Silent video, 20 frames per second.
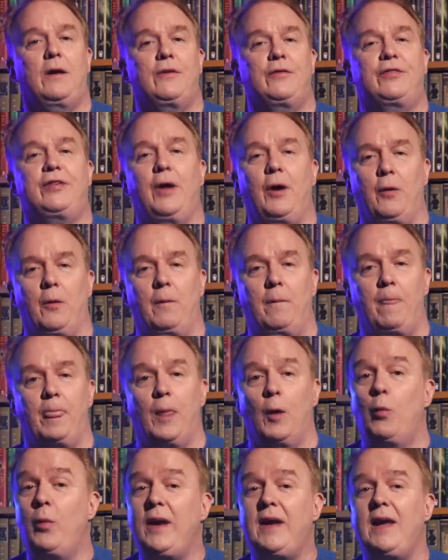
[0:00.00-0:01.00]
So,
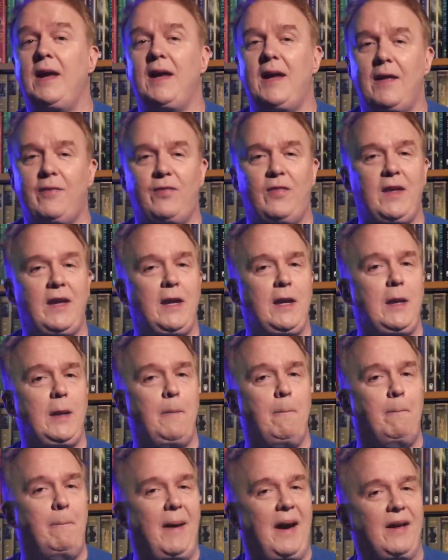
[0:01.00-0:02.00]
we can get the
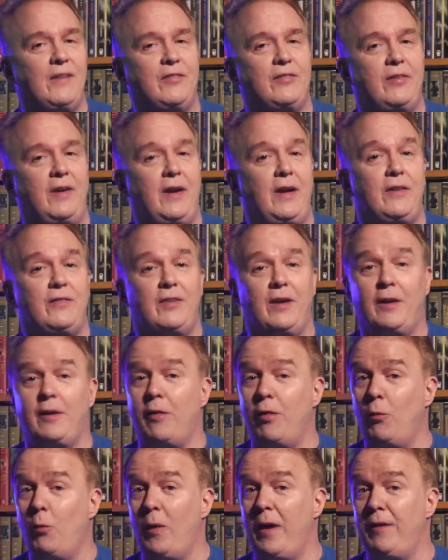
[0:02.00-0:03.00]
bad science out
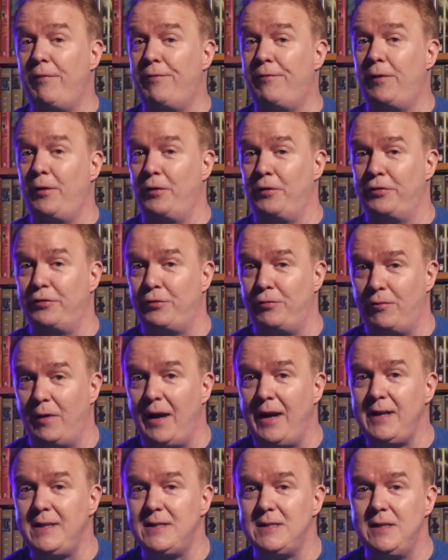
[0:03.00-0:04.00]
of the way first,
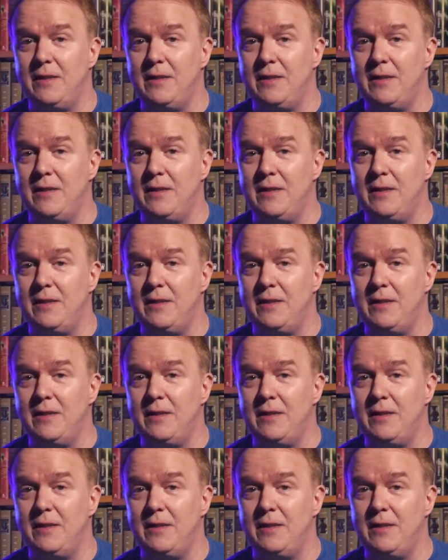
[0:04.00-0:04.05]
right?